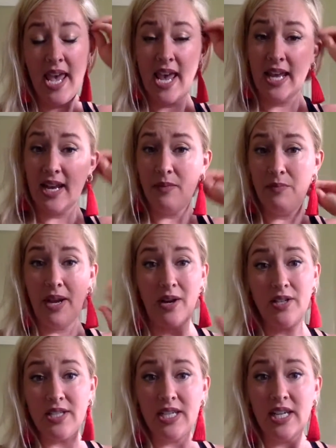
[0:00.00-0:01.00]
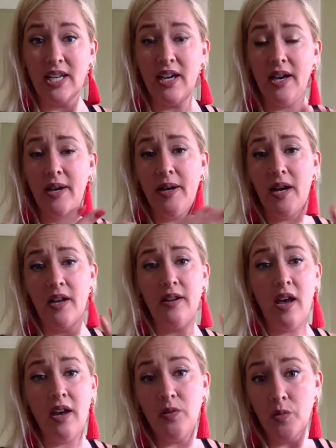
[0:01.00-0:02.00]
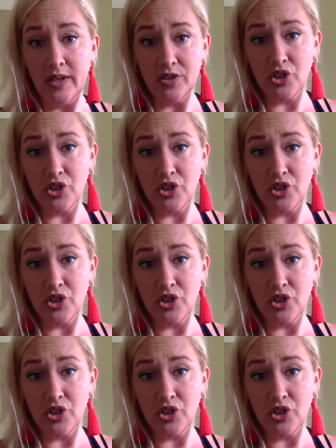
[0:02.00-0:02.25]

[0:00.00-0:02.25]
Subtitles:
and I'm parenting an unwell